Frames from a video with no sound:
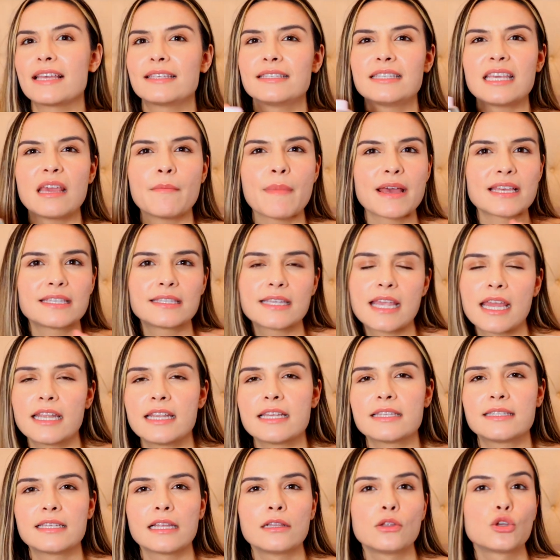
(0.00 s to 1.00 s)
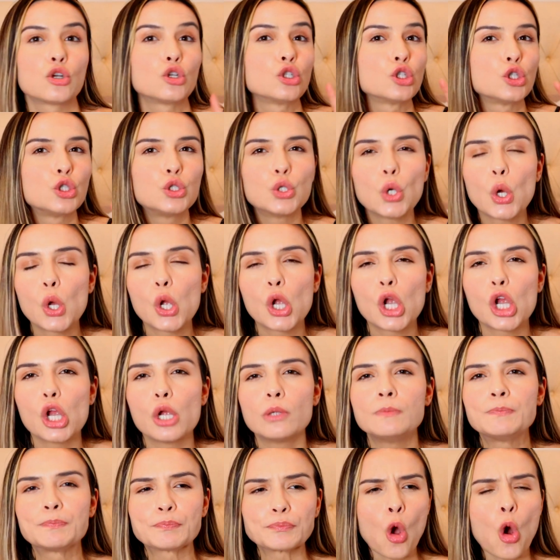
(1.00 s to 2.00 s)
see my skin it's a little
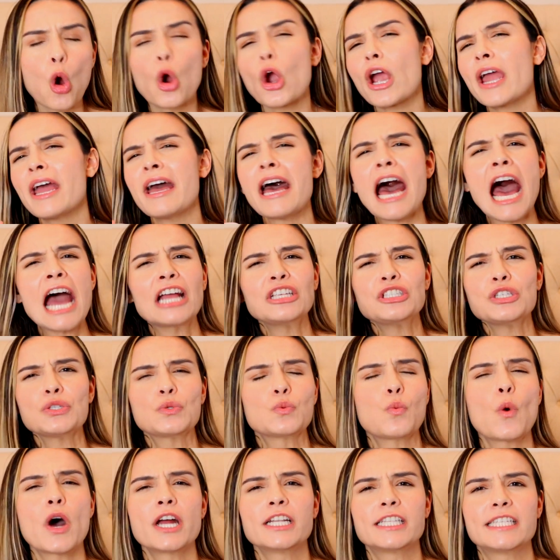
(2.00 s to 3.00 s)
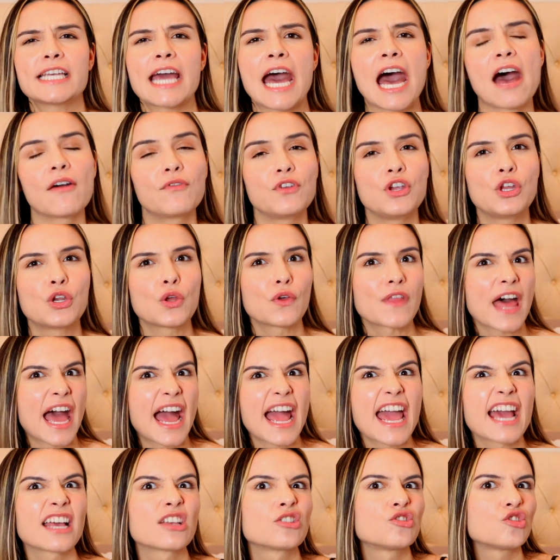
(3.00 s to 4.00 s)
dull, or I just want to have, you know, that
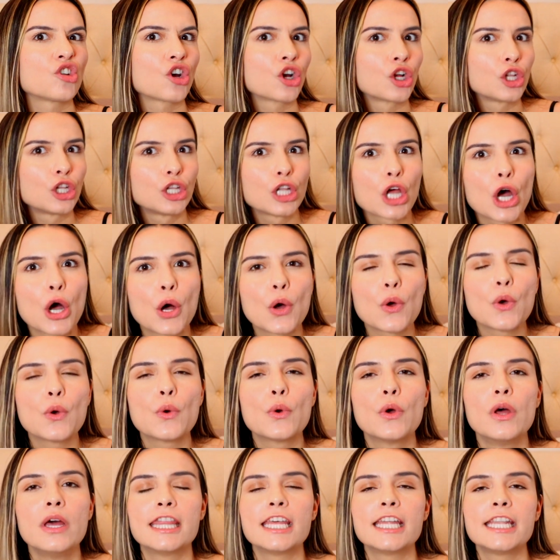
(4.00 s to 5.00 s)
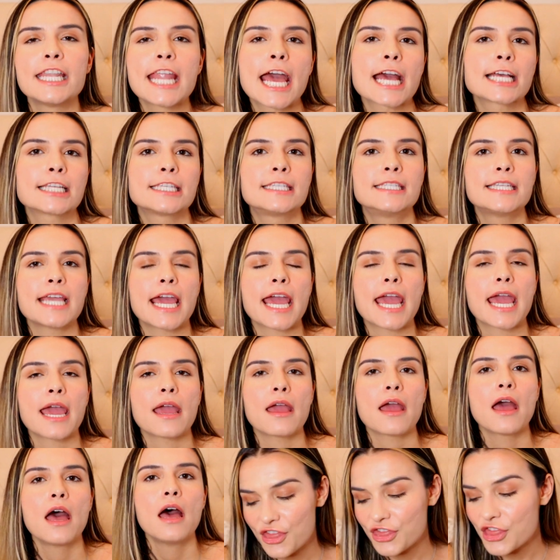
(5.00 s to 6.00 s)
extra glow the next
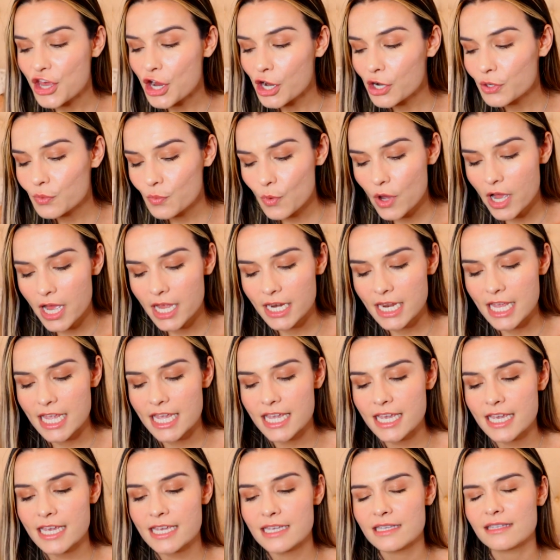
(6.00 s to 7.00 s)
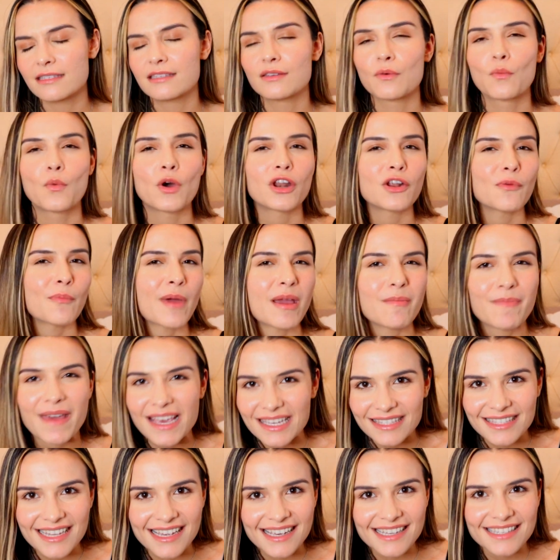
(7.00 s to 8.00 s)
day. Third one is one of my
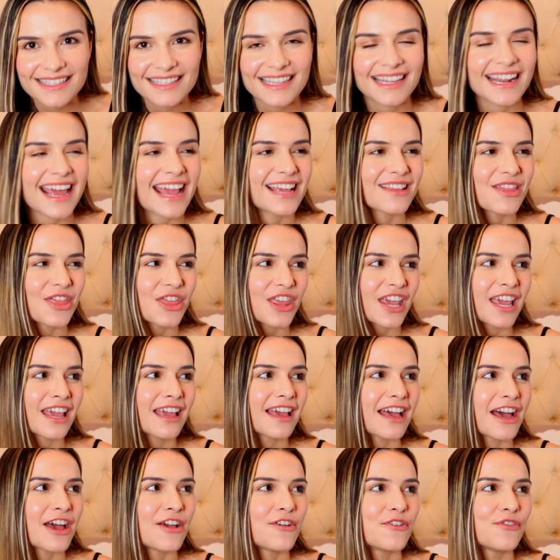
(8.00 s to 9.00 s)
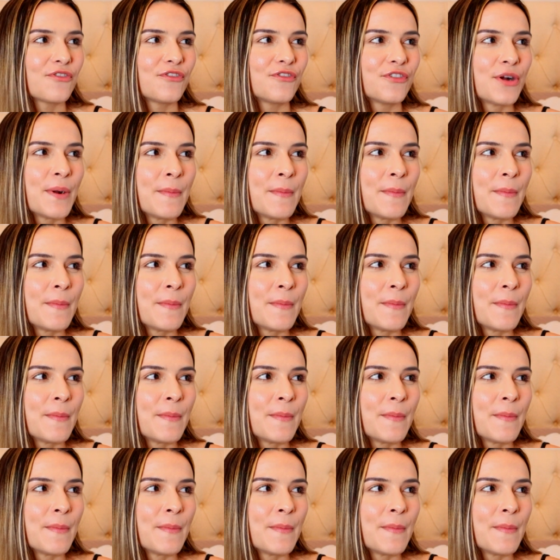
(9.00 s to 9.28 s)
basics, and I think I've